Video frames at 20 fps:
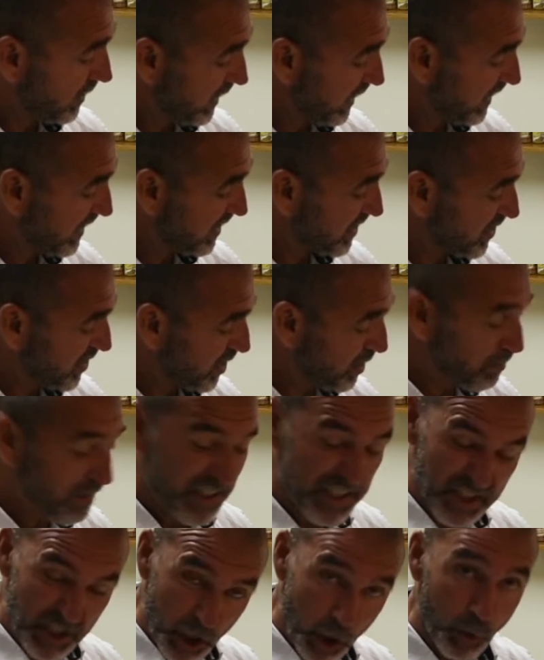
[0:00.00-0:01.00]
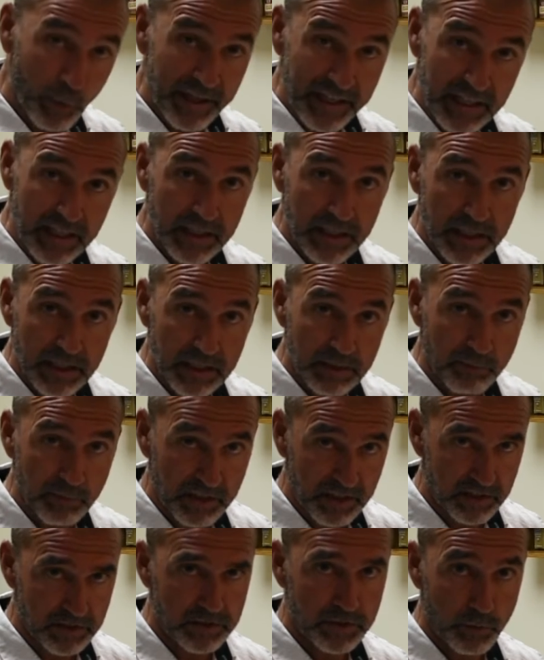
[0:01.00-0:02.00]
like it's going to be doughy
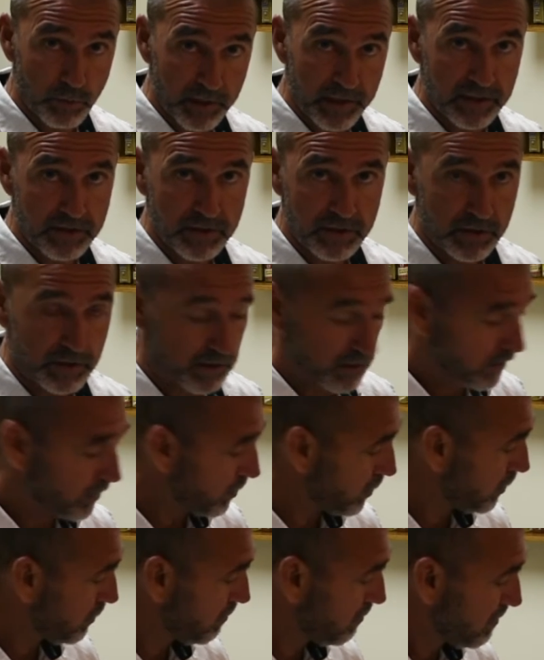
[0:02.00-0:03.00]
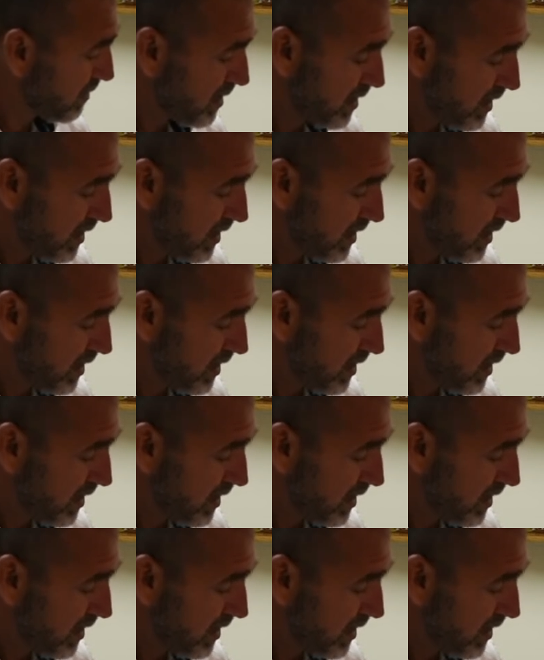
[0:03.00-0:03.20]
because of the way it's cooking through,